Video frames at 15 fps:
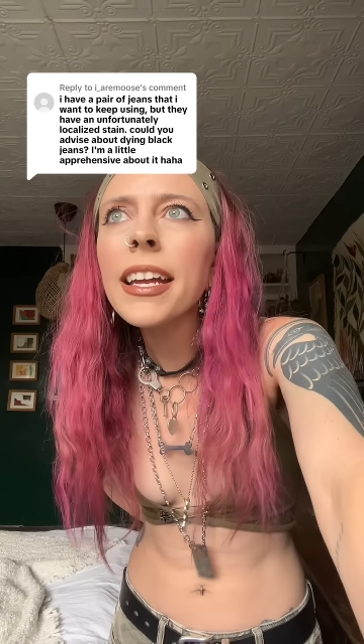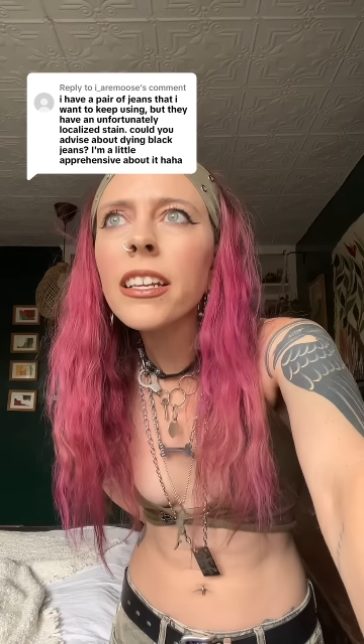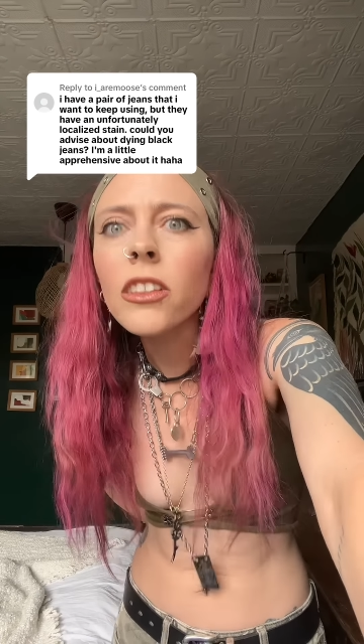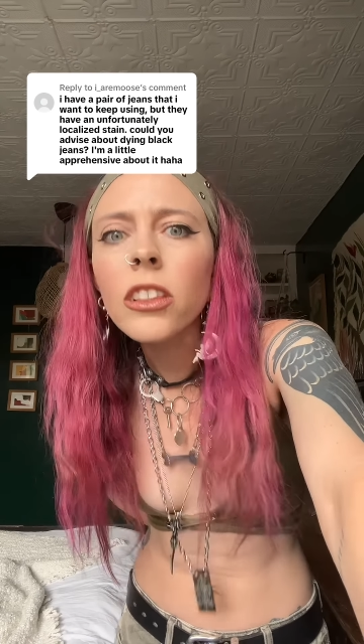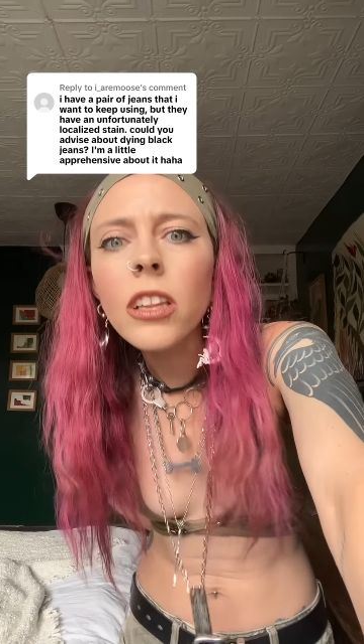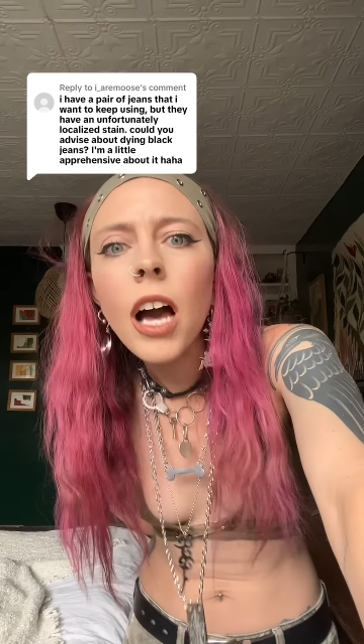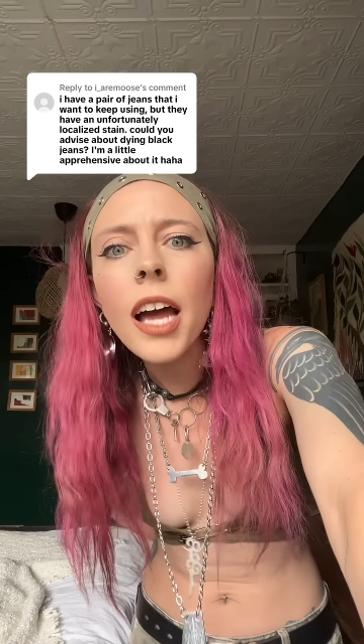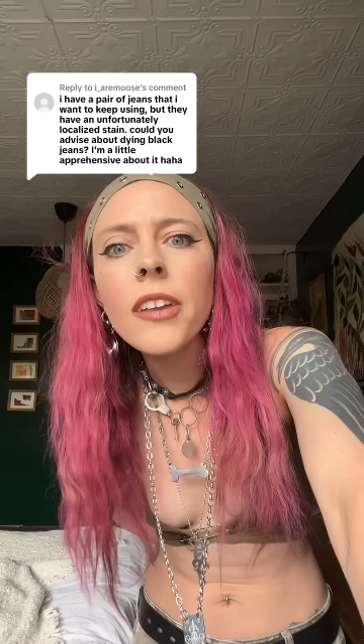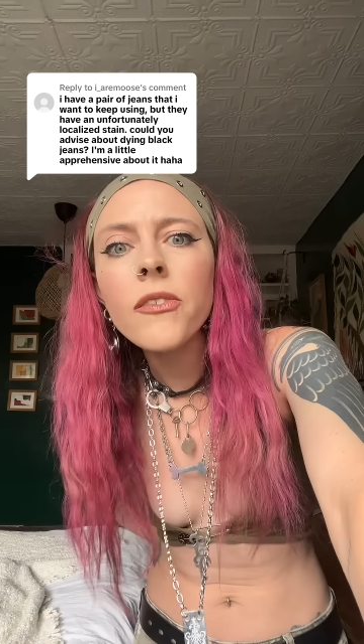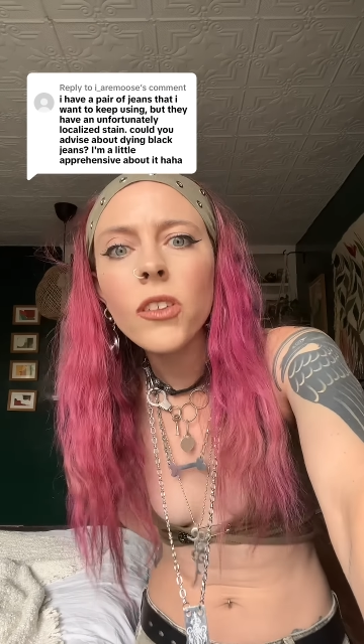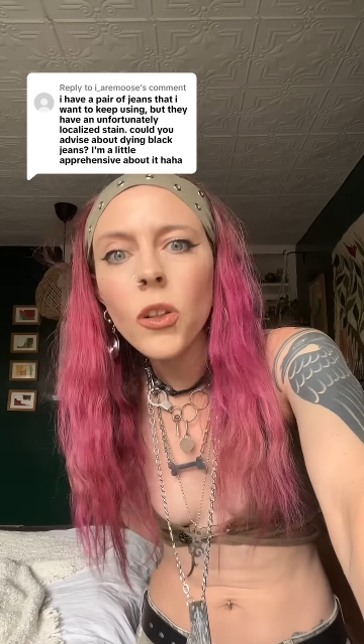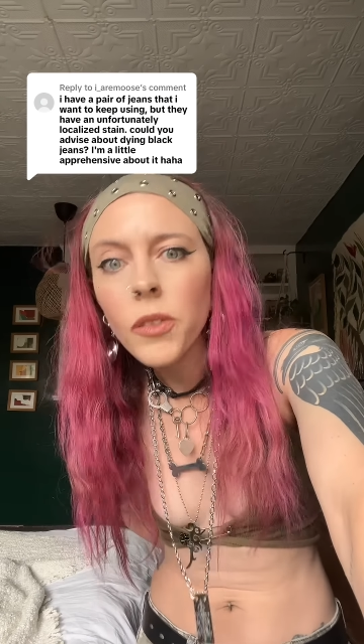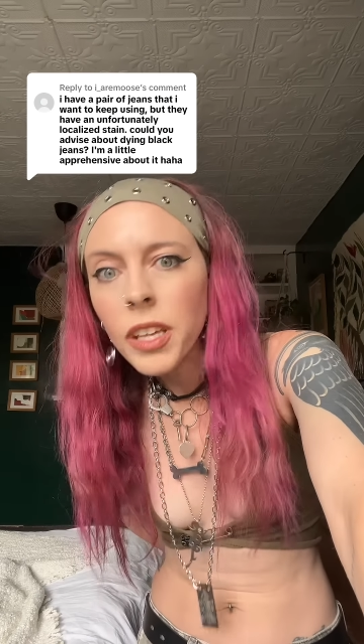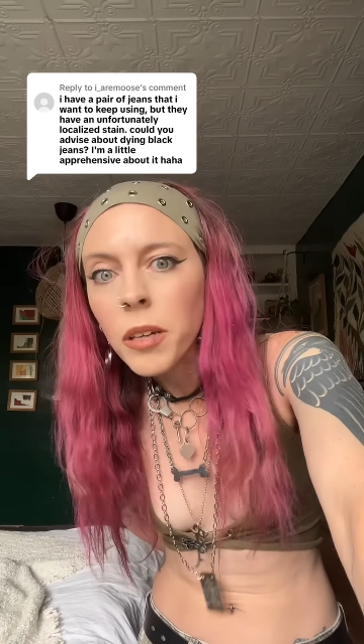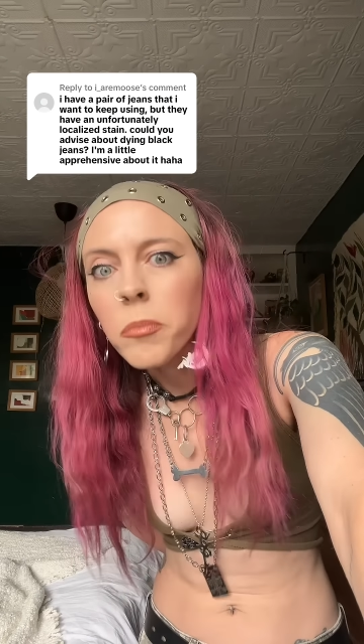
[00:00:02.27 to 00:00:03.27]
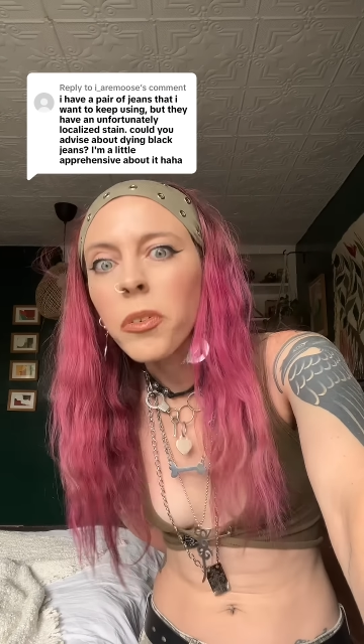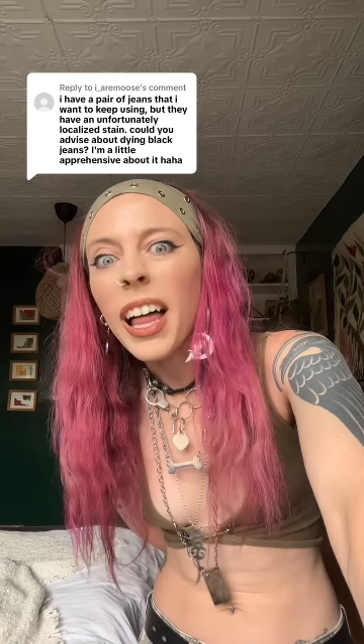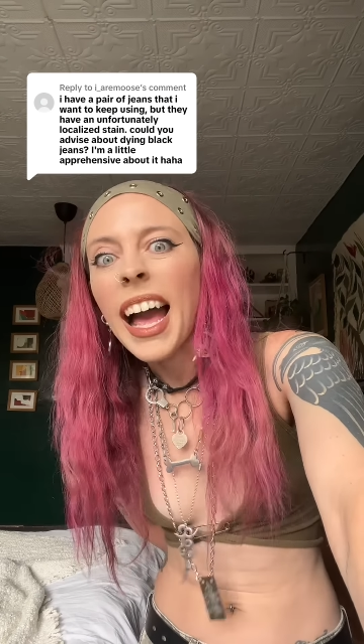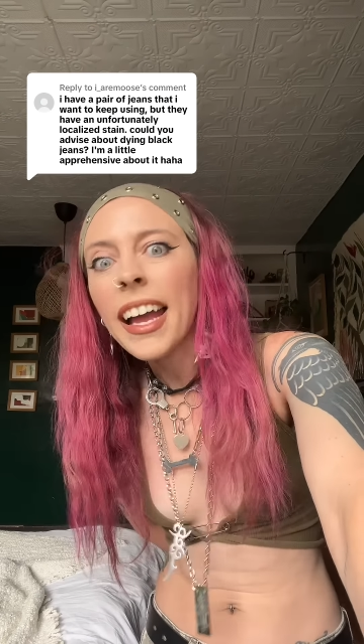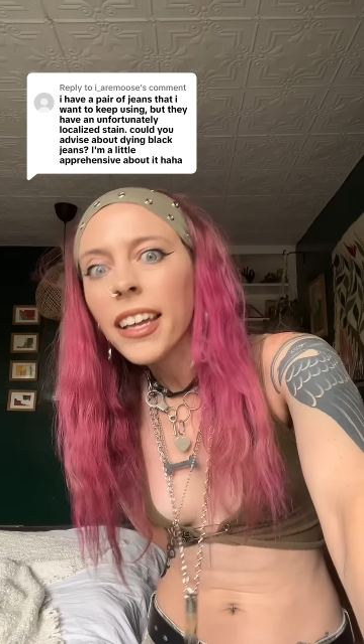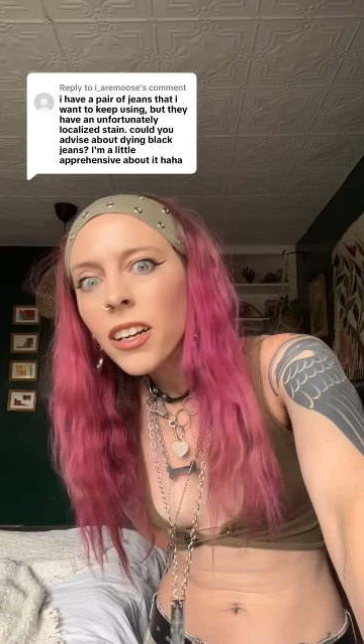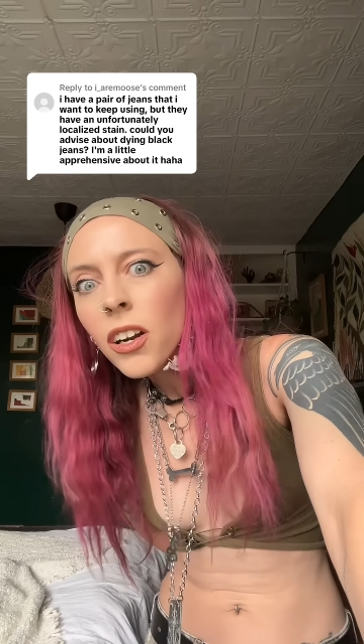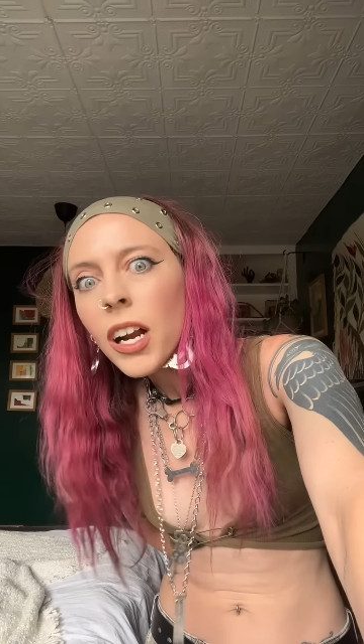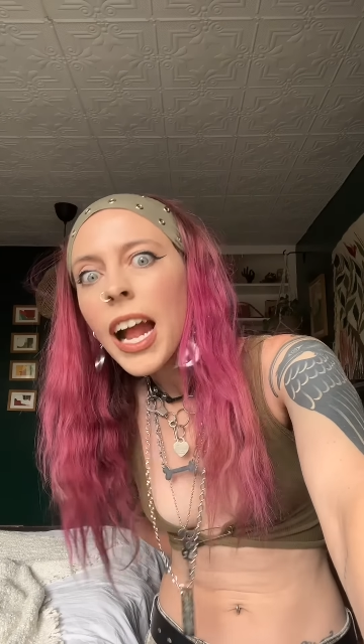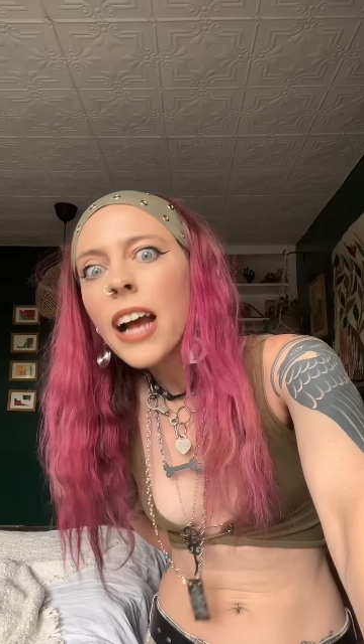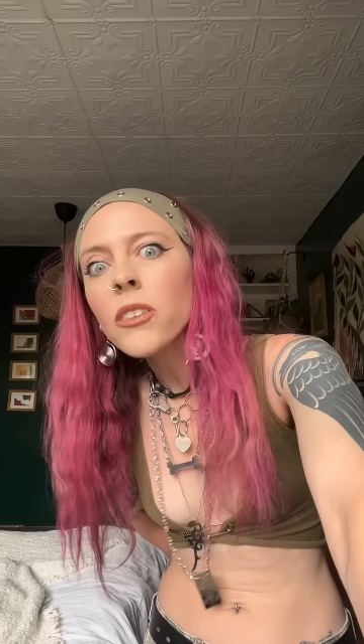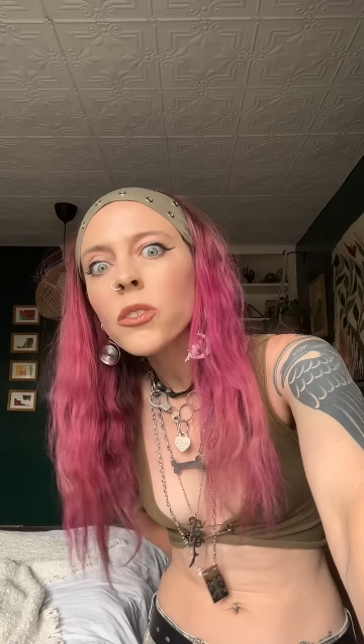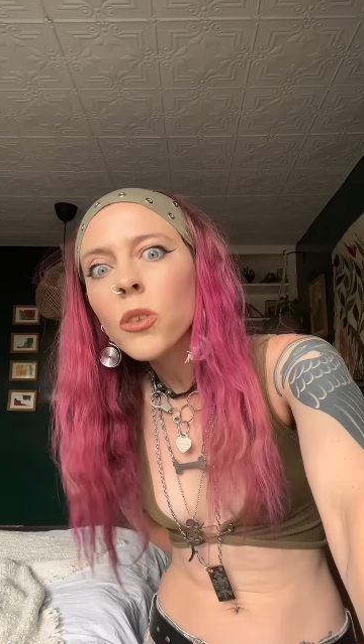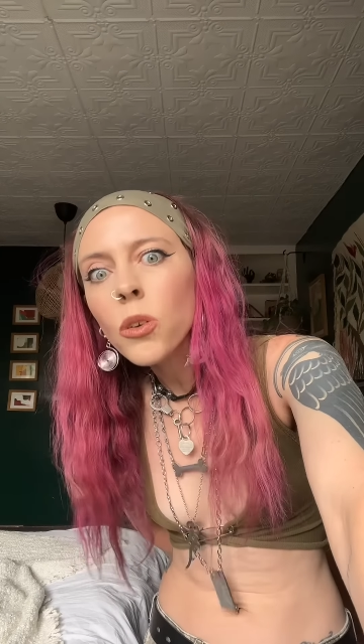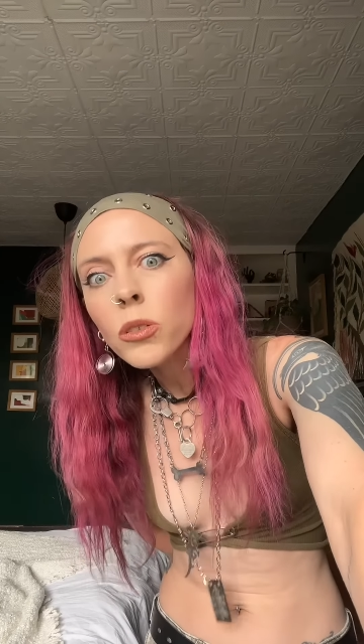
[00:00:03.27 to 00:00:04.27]
a lot of clothing black in our
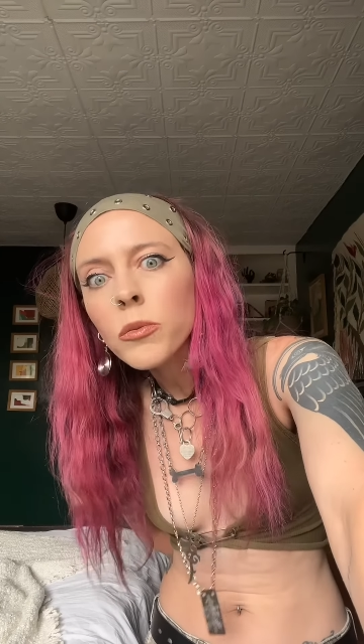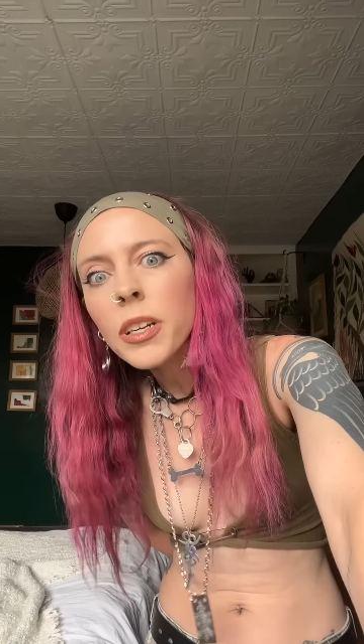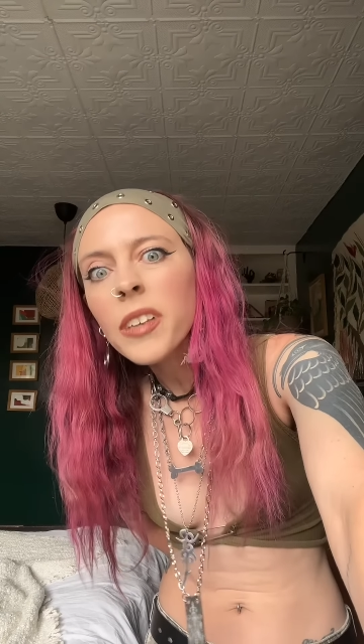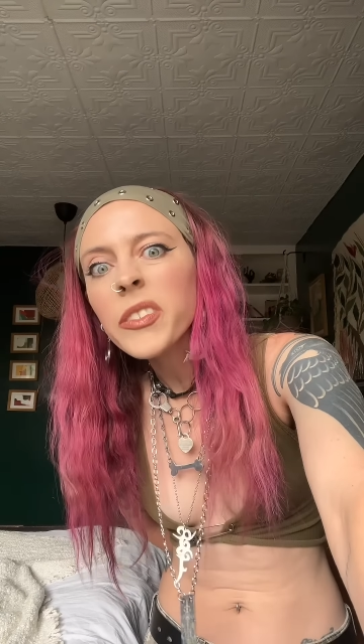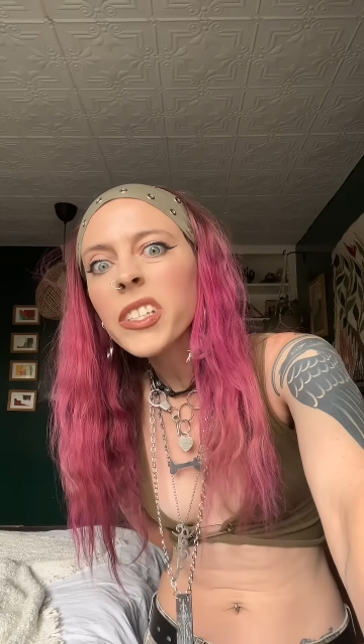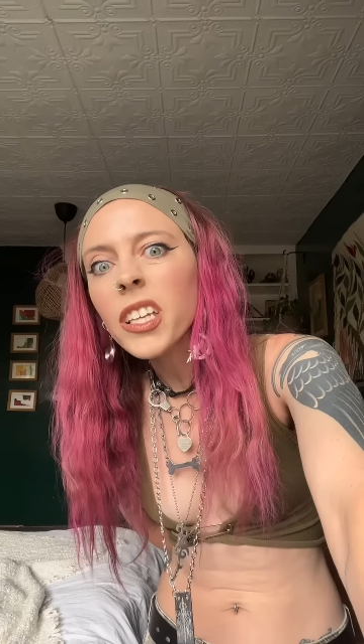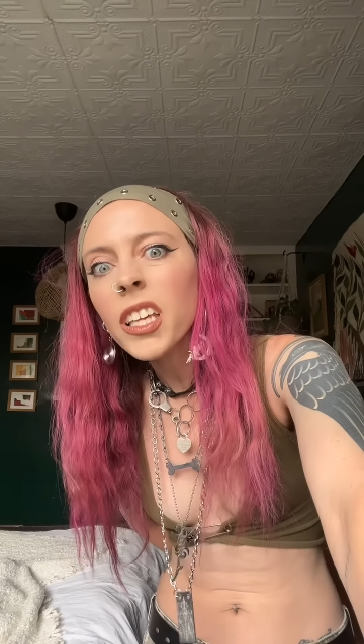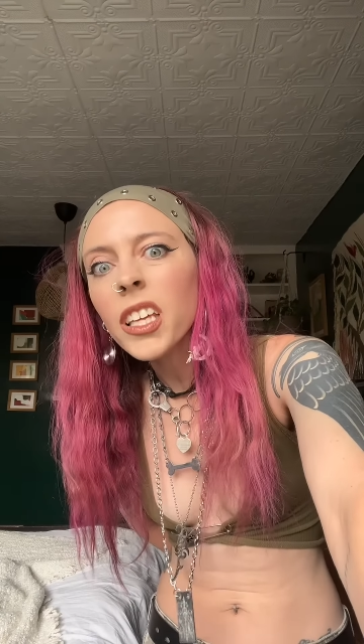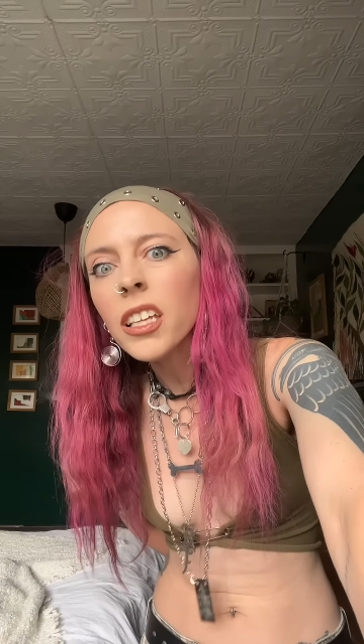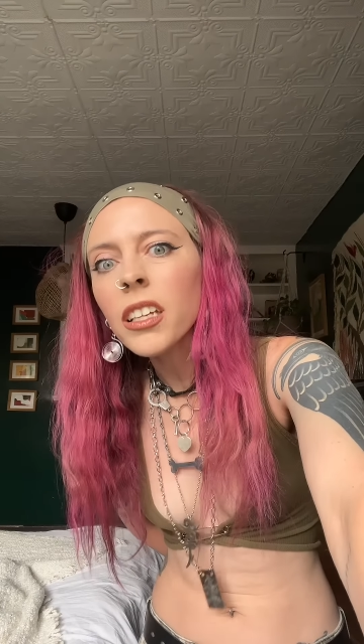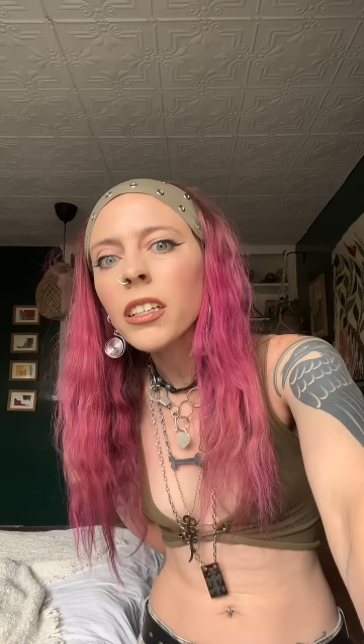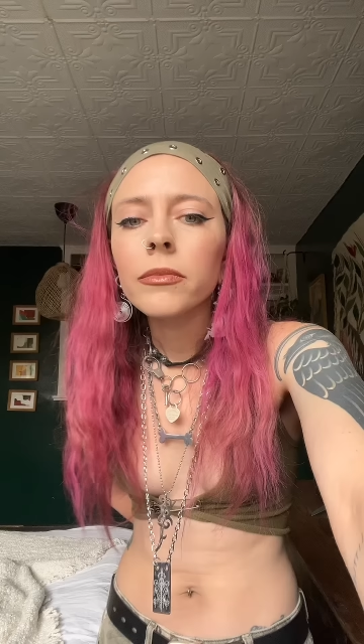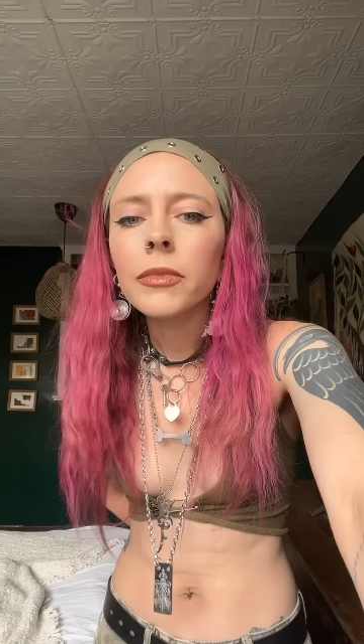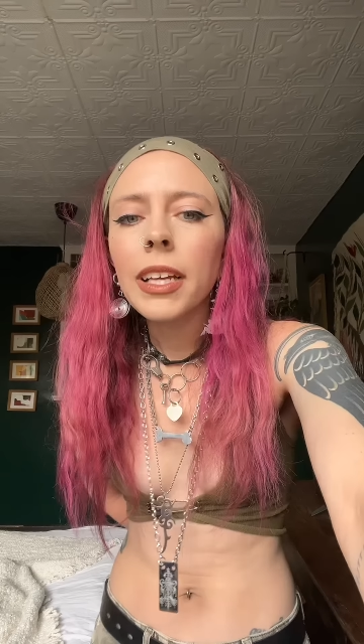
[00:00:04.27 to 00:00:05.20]
household when I was a kid.